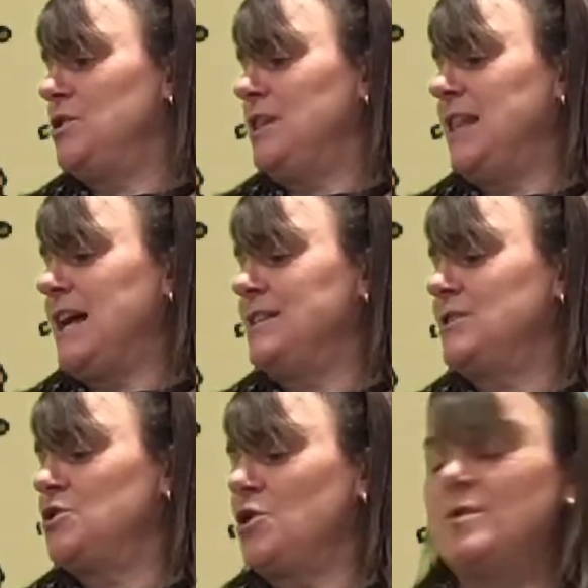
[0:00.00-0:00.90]
Lion
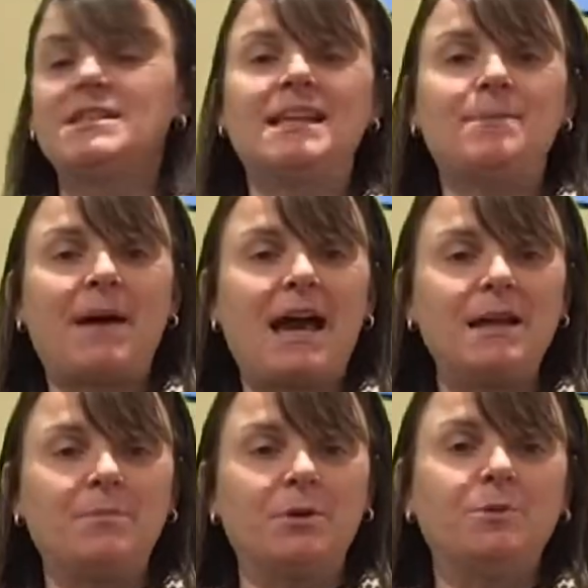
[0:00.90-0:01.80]
Storyteller
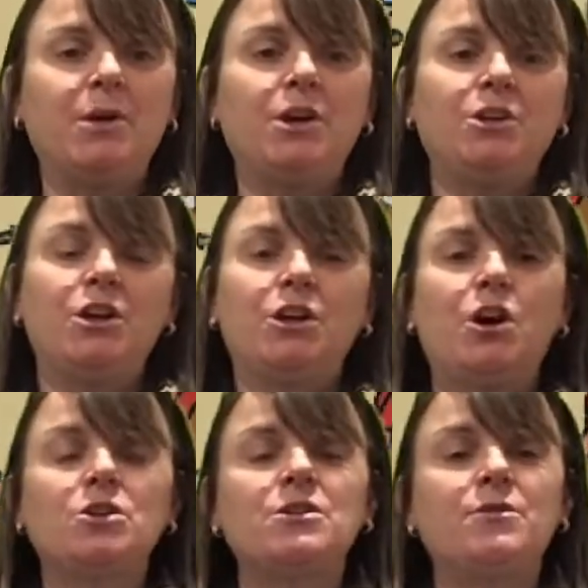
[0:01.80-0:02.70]
Bible. You can
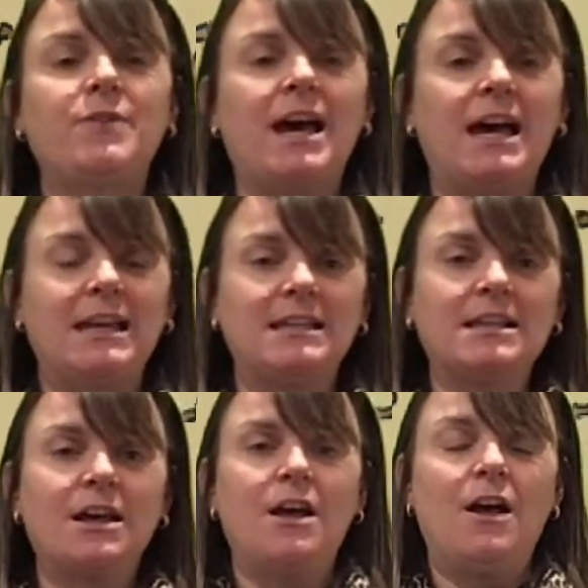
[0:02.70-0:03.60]
also find
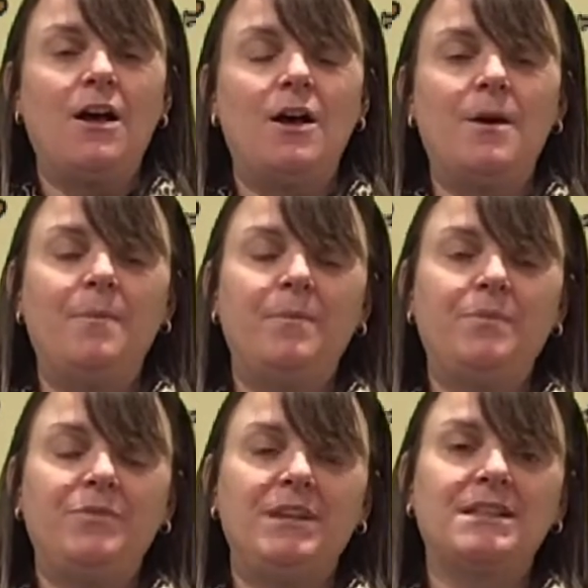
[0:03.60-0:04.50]

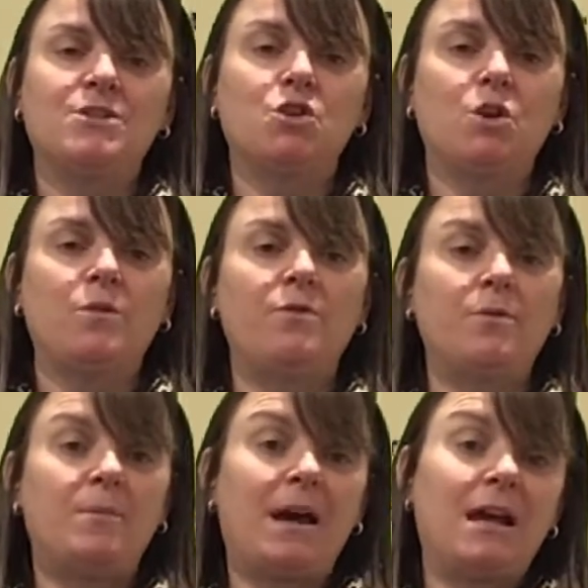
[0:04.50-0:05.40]
this story from
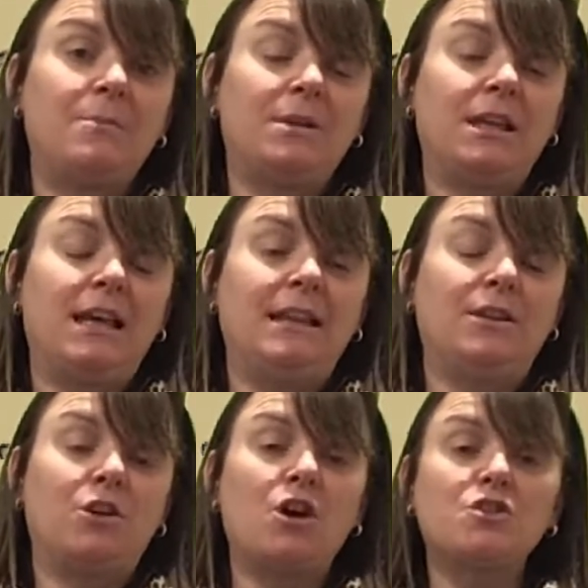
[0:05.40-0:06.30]
the Bible in
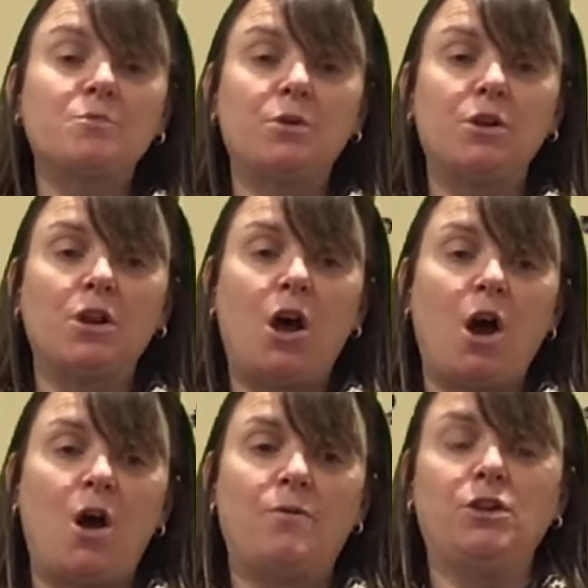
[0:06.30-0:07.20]
the Gospel
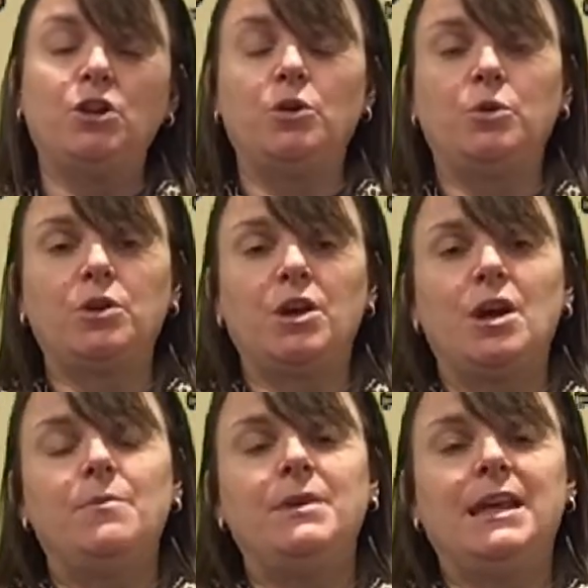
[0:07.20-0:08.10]
of Luke,
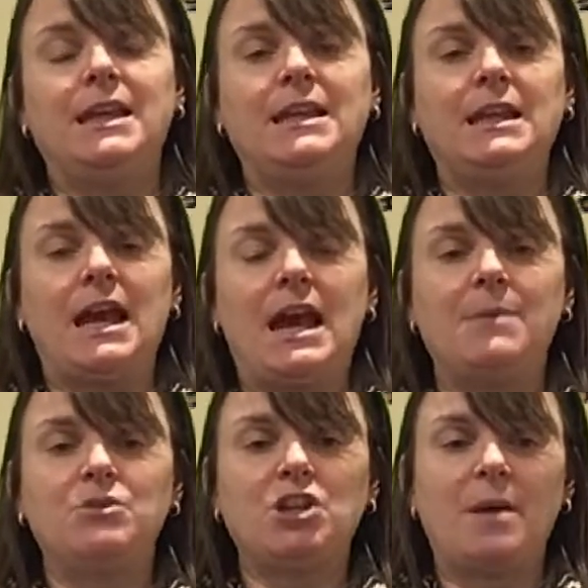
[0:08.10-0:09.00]
beginning at
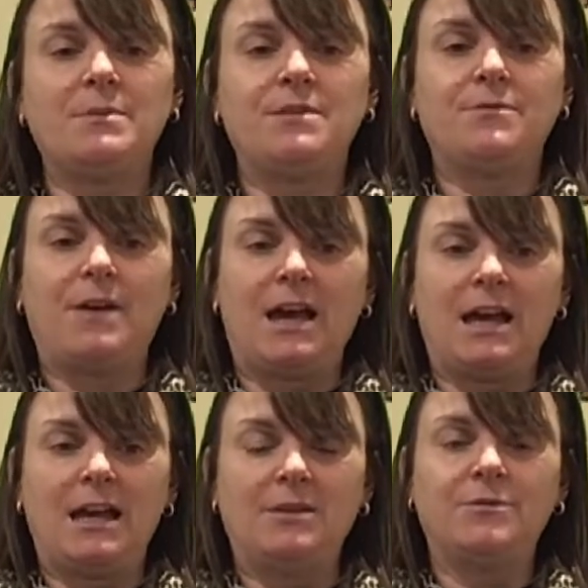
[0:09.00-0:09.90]
chapter
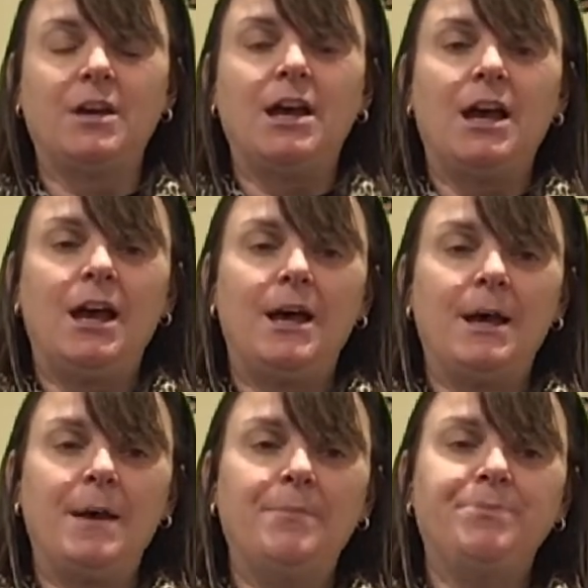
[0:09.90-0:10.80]
5.
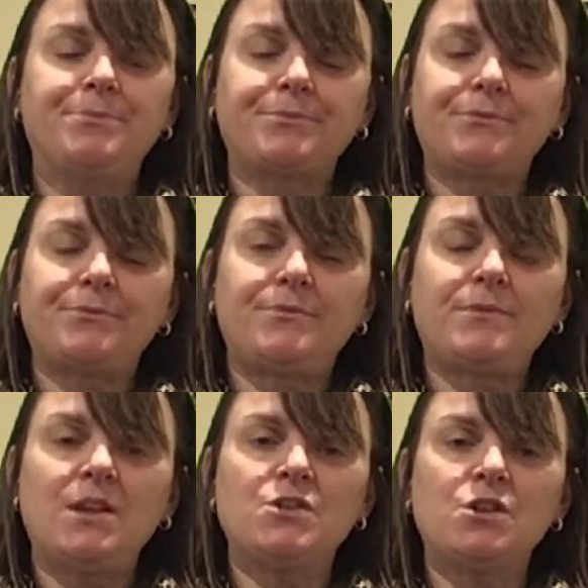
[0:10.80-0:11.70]

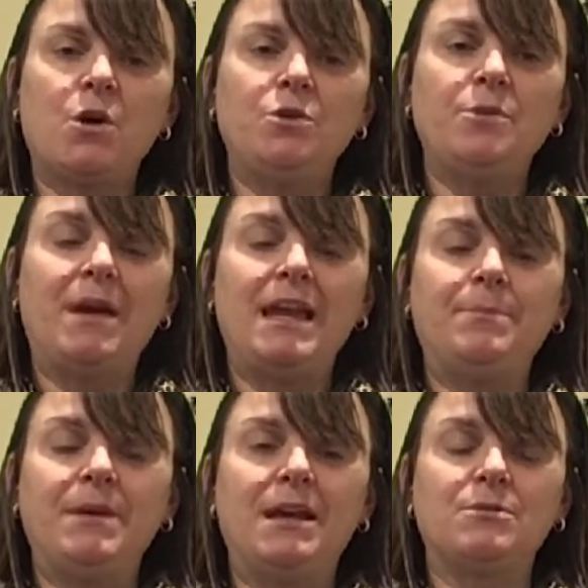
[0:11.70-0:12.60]
So you may
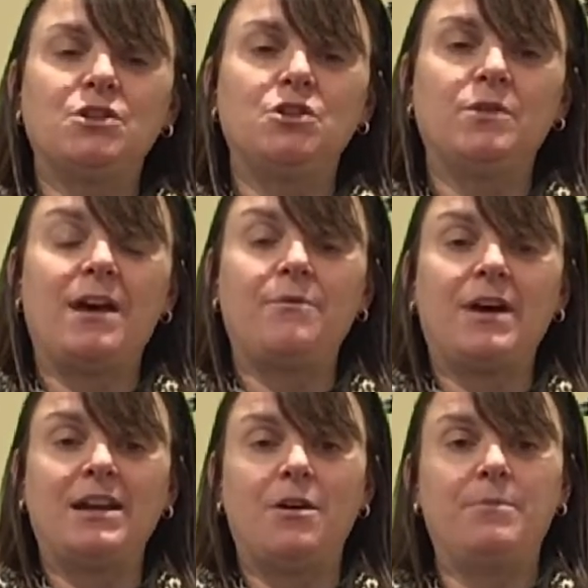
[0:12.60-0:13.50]
be able to do that
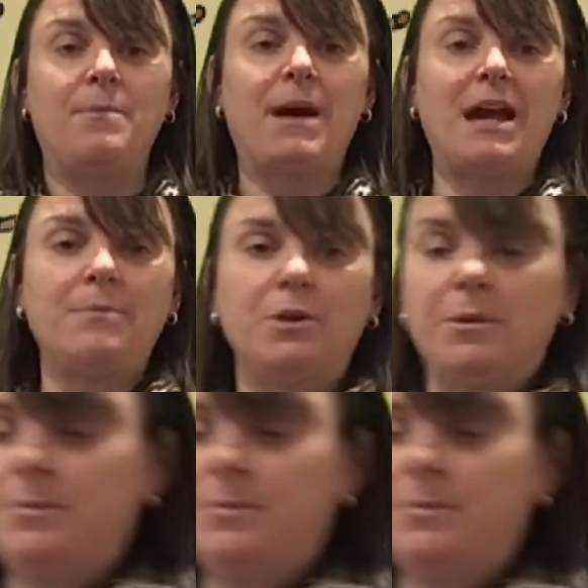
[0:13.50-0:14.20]
via your Bible.